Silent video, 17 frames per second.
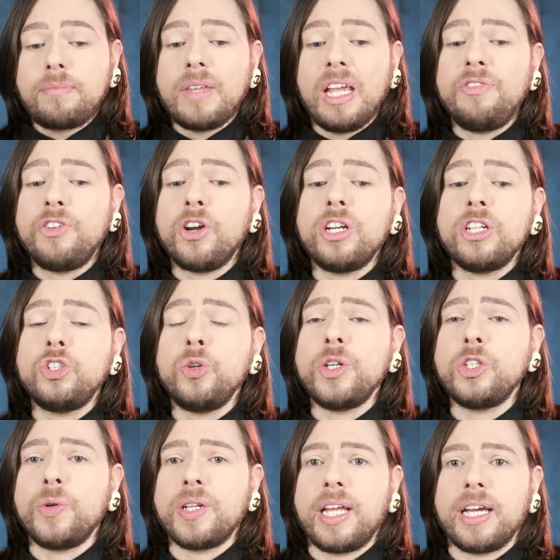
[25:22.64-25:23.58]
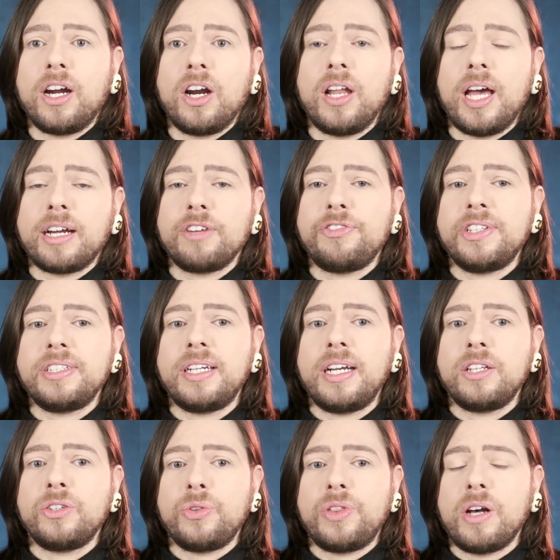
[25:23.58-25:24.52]
If you're going to do it like Karl Lagerfeld did it
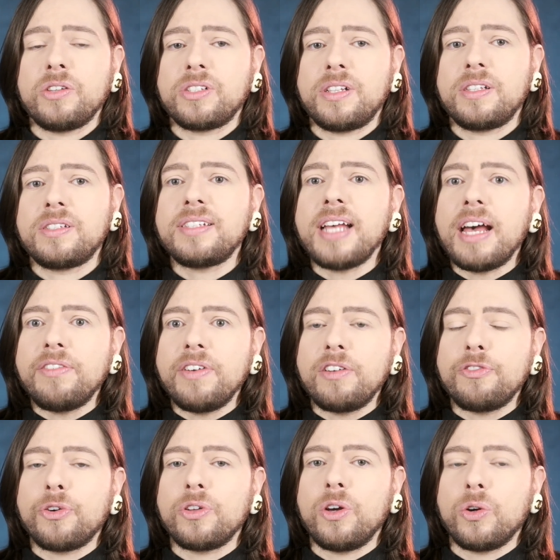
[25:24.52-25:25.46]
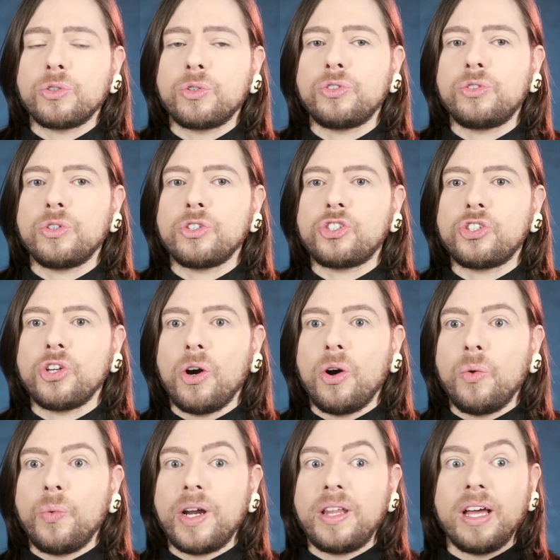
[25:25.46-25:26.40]
in 2007 for the haute couture
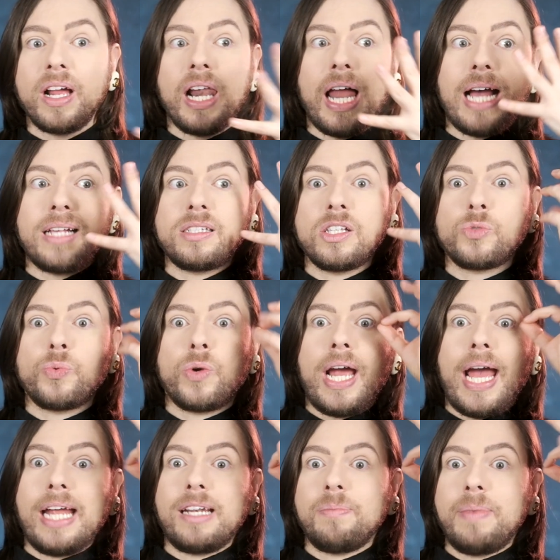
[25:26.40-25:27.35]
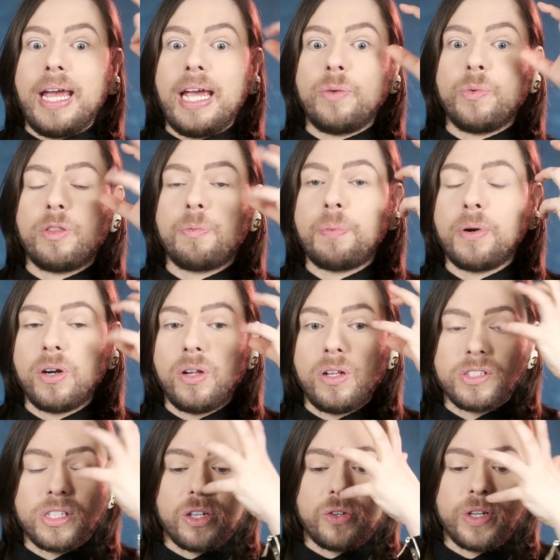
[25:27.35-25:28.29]
show, where the glasses were handmade with
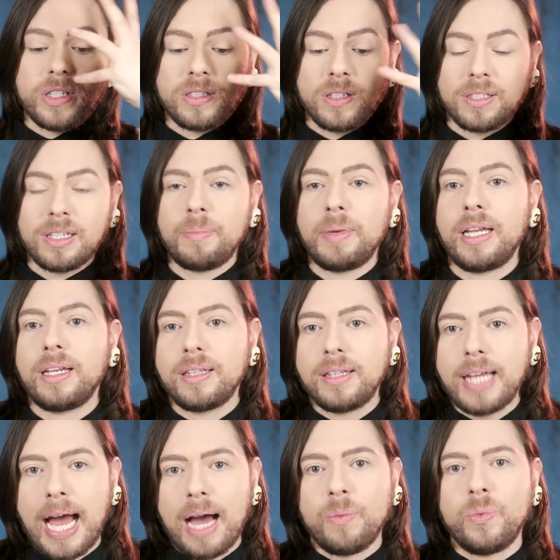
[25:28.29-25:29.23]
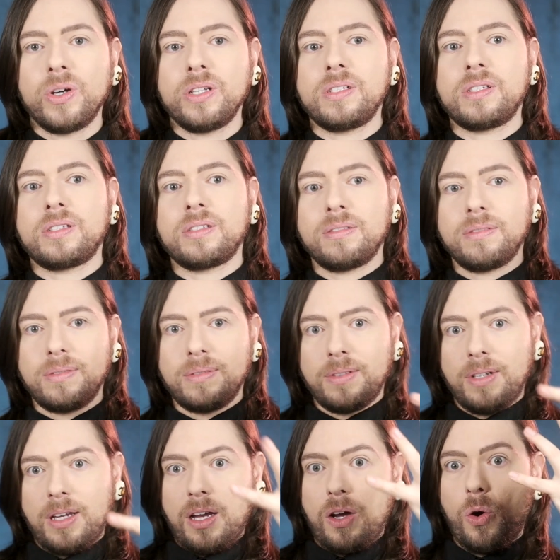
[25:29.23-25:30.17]
pearls and crystals. I mean, that was
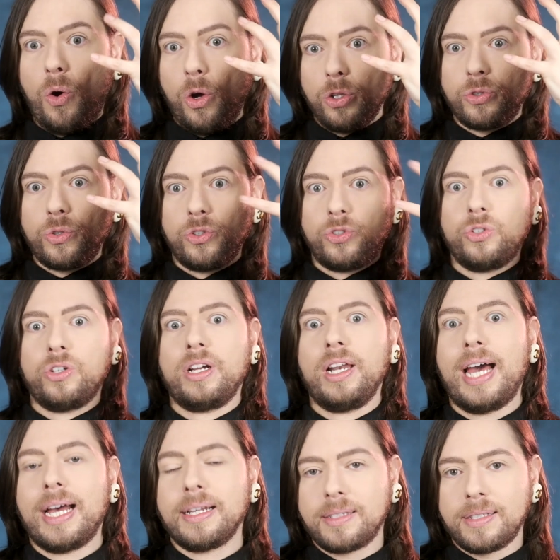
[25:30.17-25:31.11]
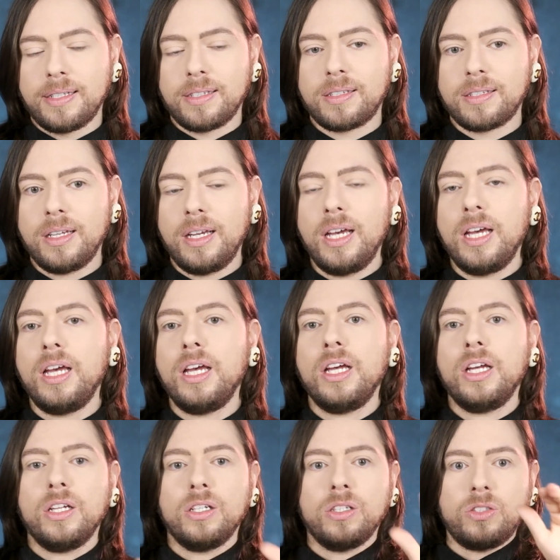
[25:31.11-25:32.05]
haute couture glasses.
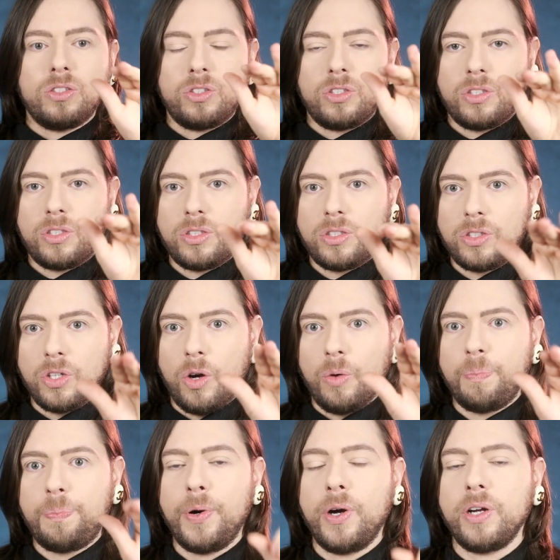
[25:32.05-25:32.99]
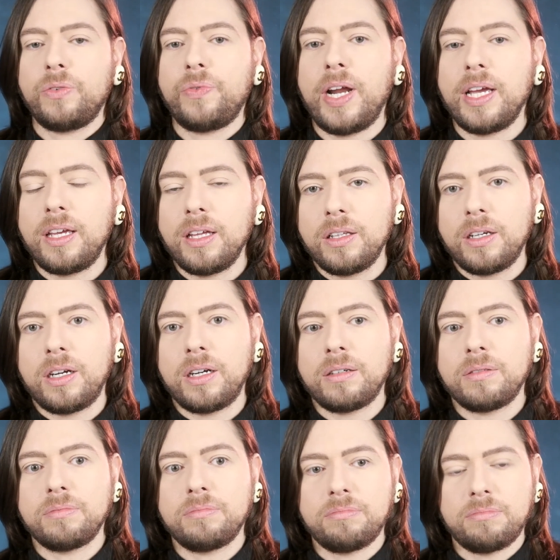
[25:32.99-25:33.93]
Don't put
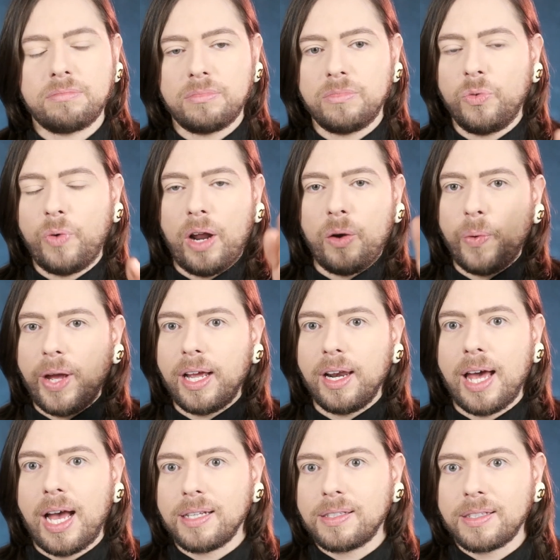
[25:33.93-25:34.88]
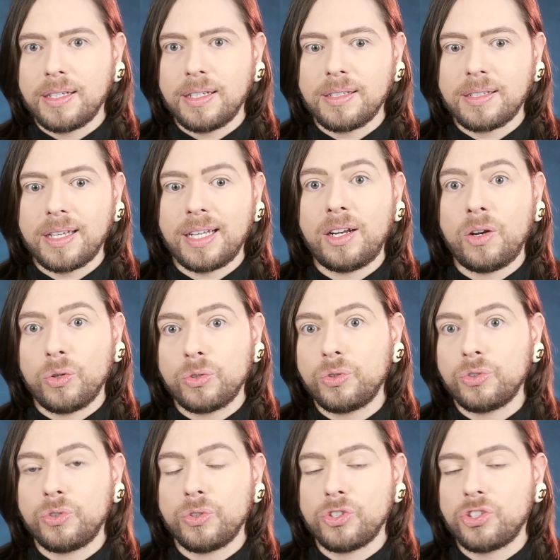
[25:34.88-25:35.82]
regular runway glasses in an haute
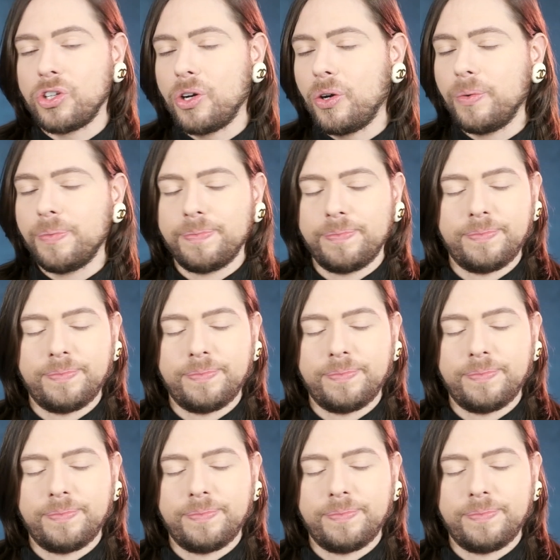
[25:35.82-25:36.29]
couture show.